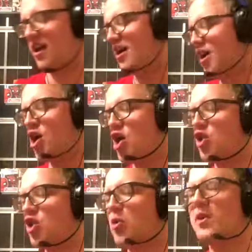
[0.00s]
Oh, we got a
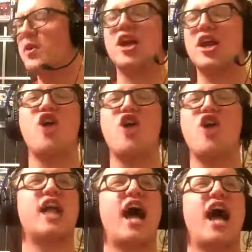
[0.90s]
crocodile
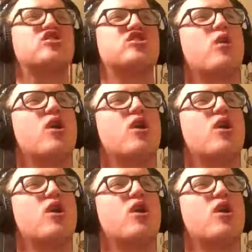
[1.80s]
somewhere in